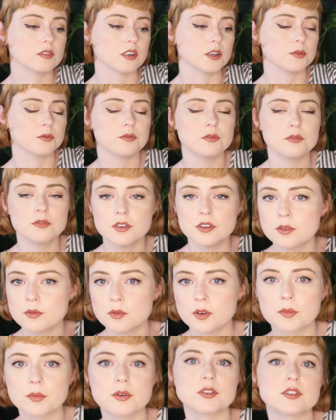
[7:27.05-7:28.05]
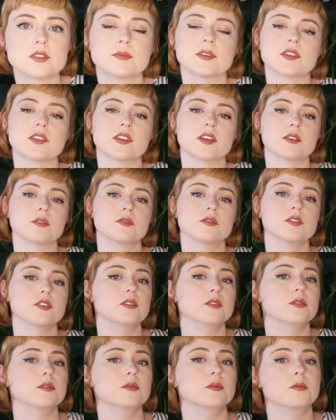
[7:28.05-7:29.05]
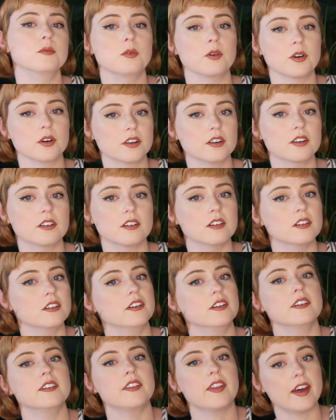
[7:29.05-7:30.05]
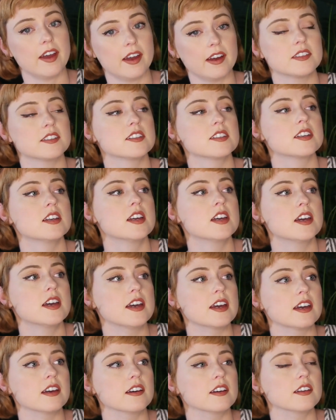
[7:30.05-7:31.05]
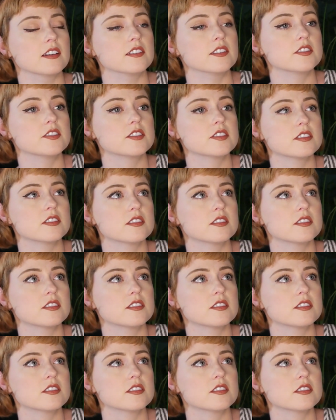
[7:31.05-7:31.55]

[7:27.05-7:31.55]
I really want to push myself to work on that and